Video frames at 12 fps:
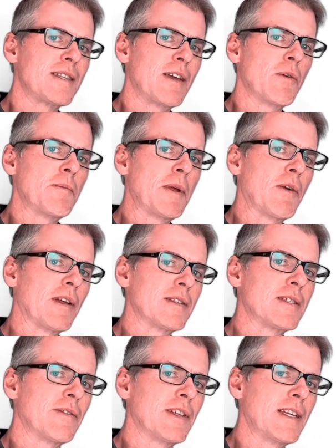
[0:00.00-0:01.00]
that would be
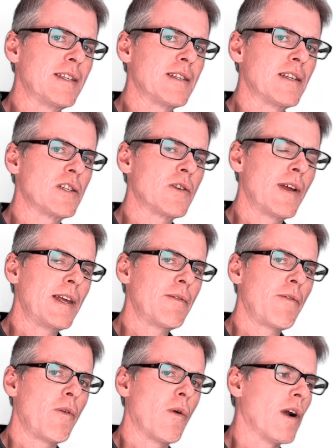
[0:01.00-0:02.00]
relatively easy to train
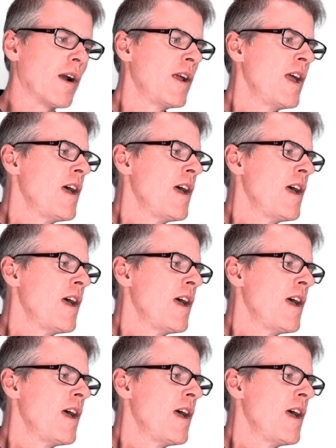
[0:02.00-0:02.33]
for.